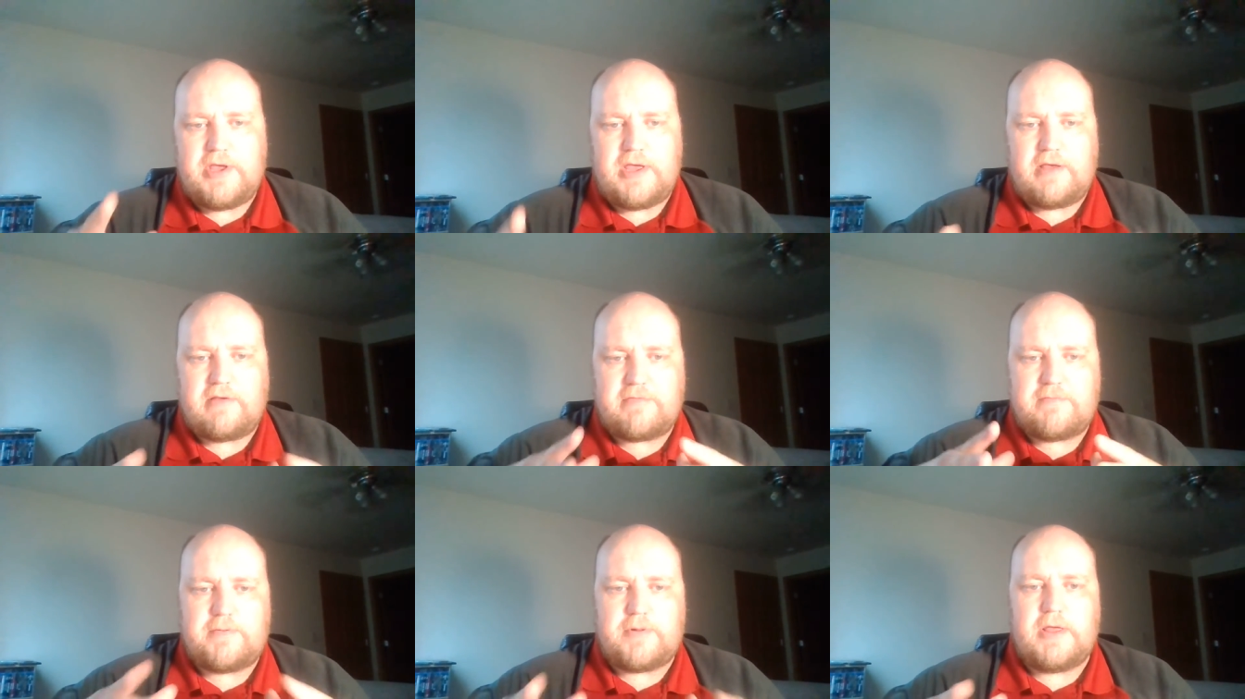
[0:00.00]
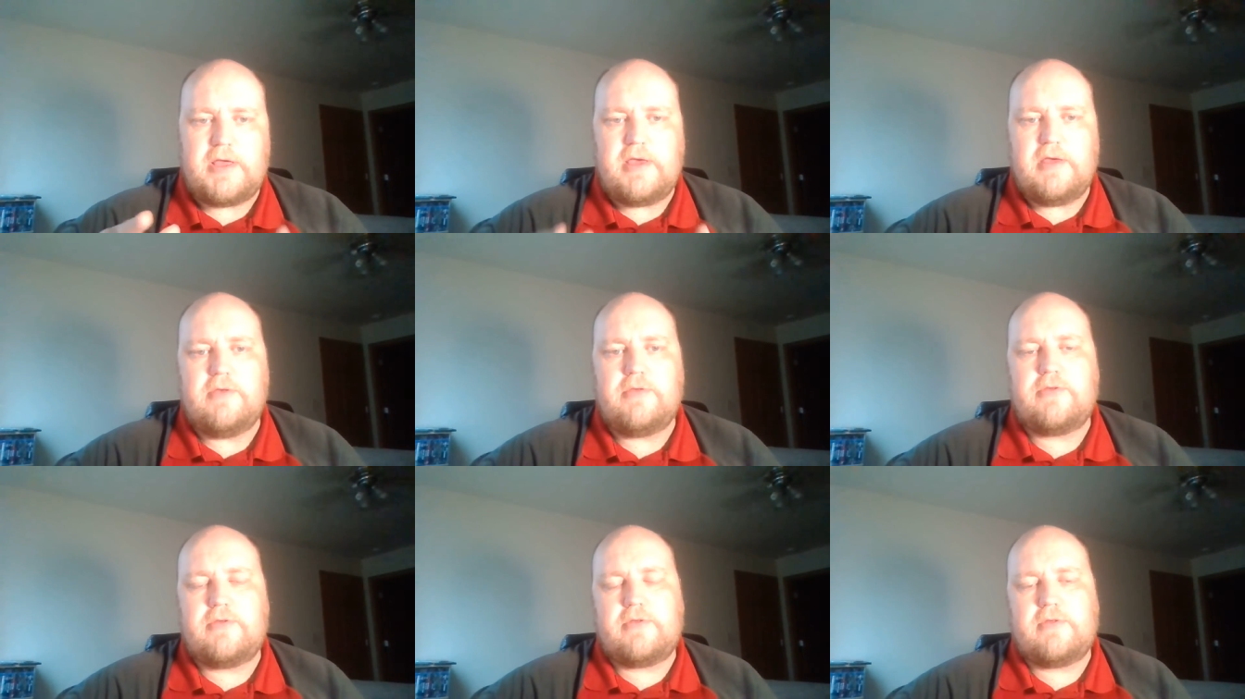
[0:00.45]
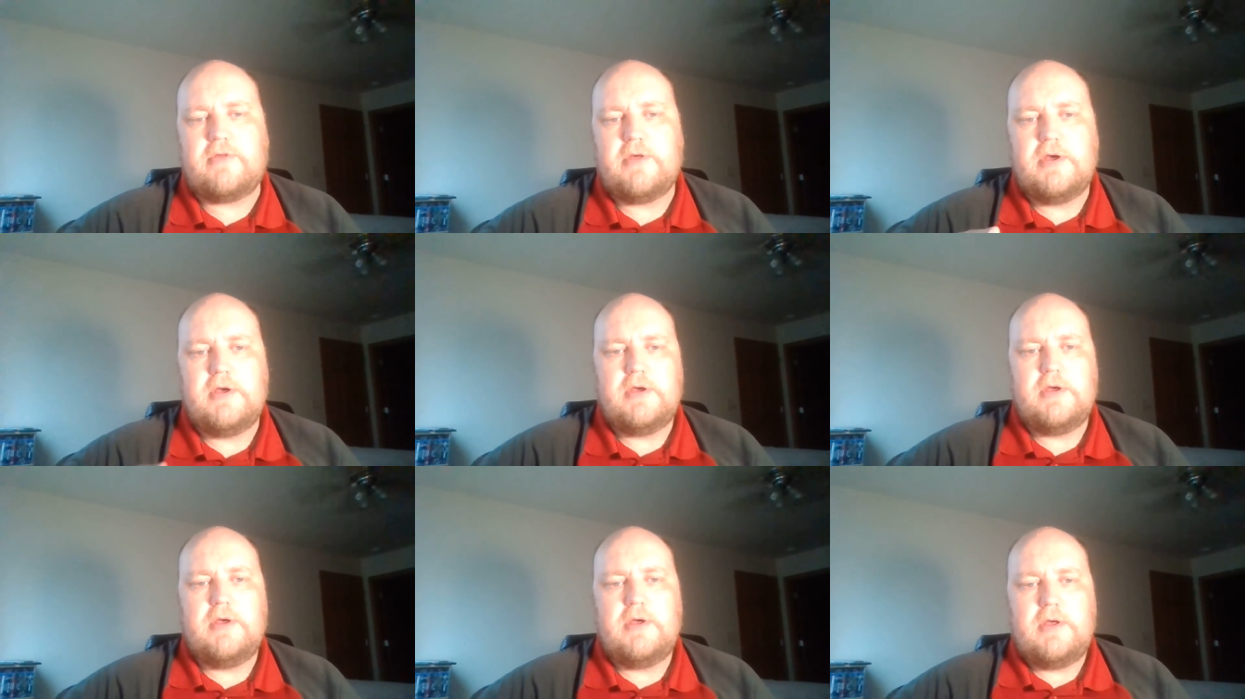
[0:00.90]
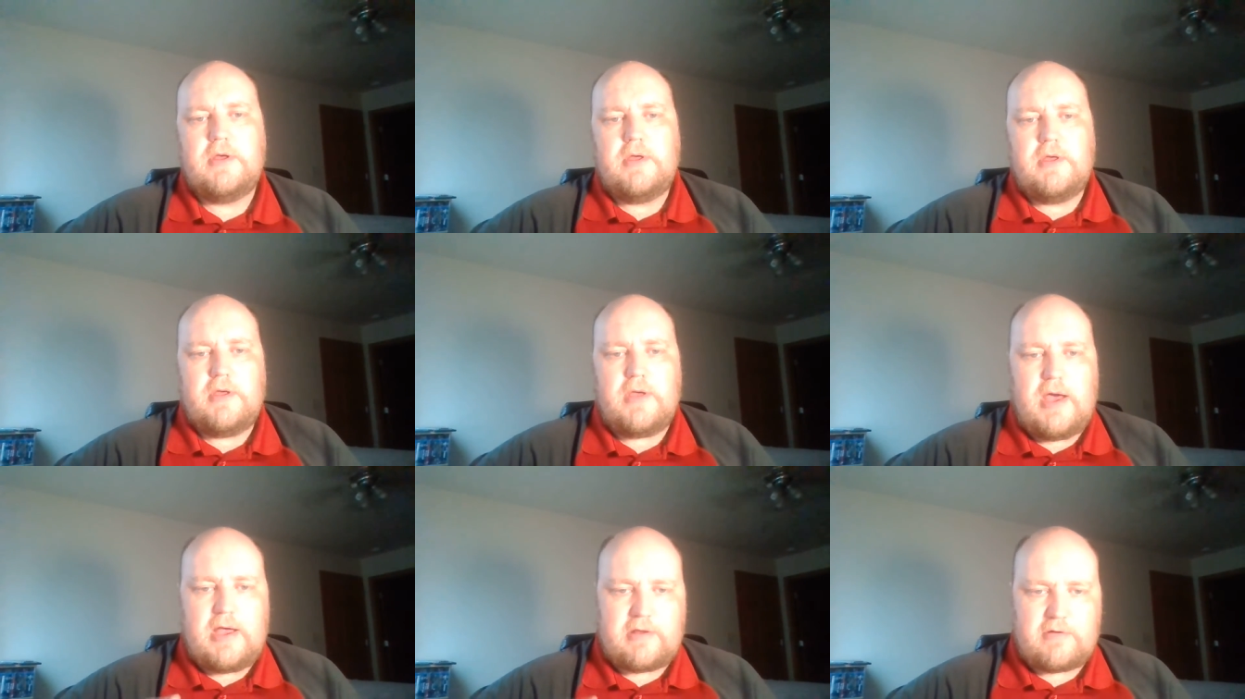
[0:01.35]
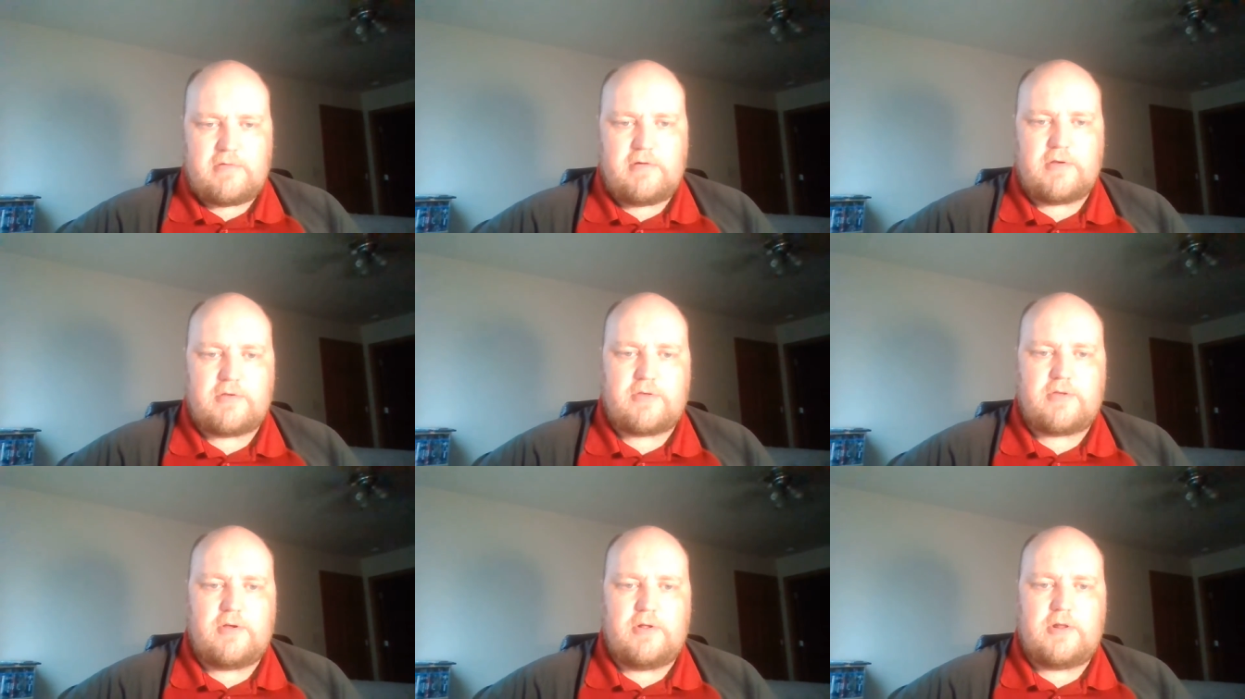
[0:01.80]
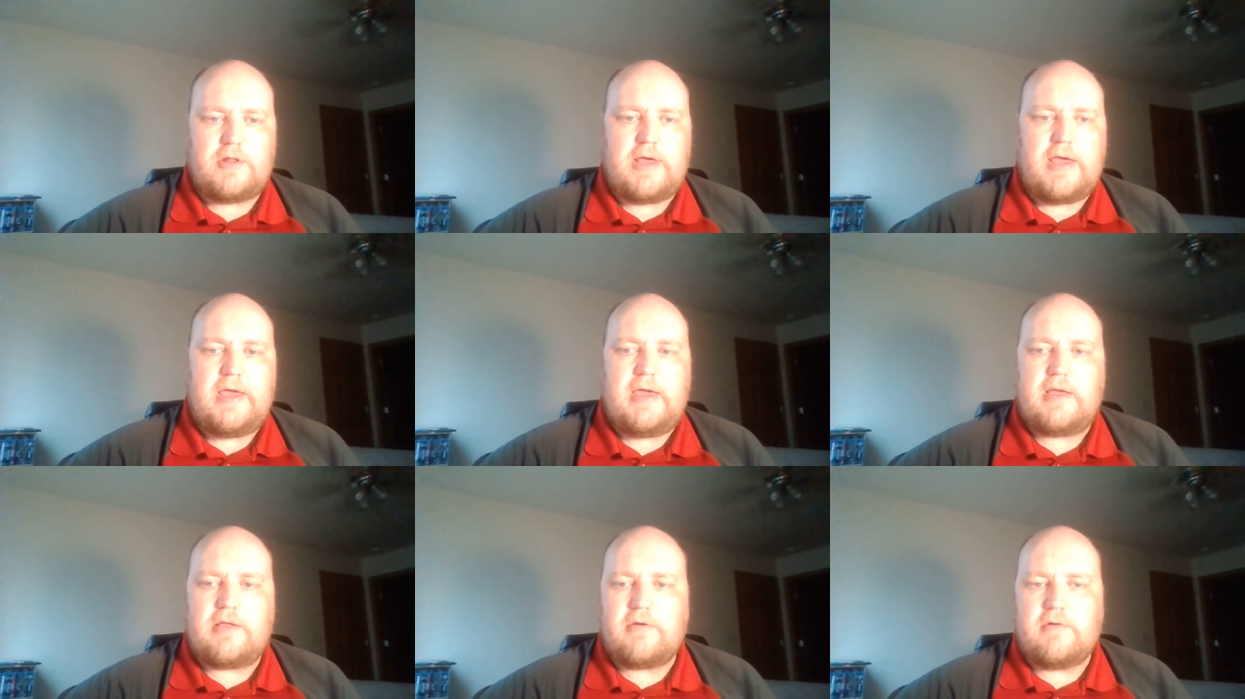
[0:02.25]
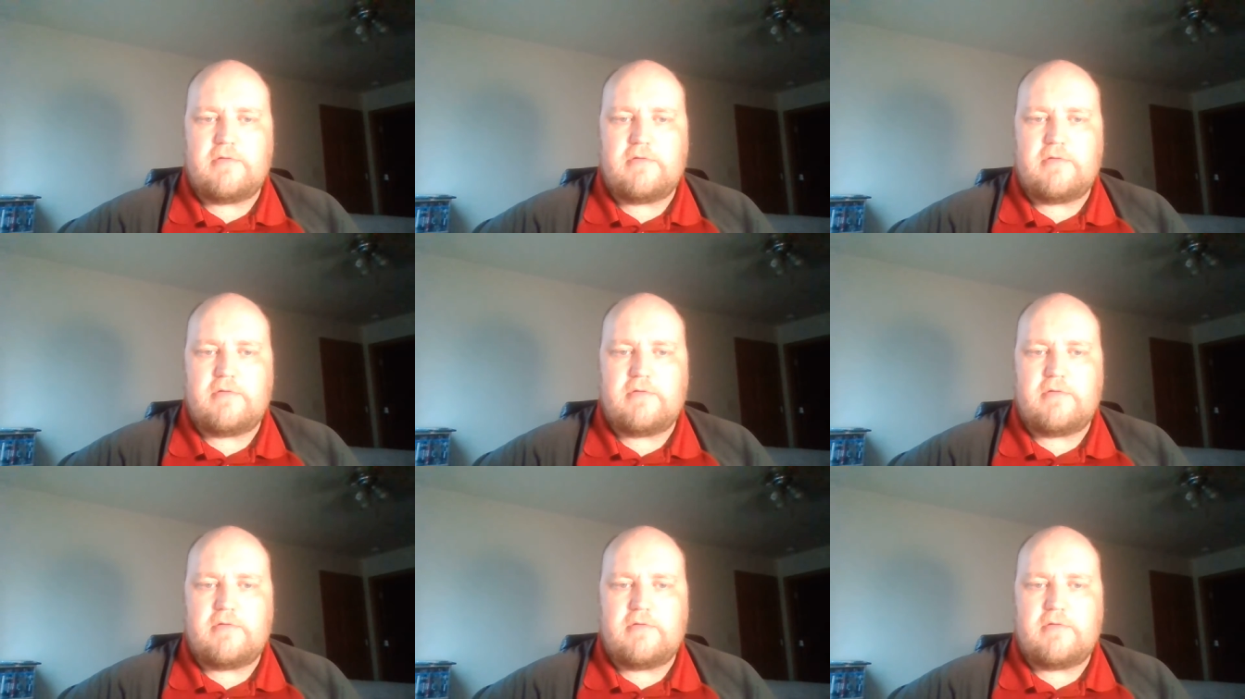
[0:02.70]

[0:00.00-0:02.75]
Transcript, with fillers: takes place at Crystal Lake.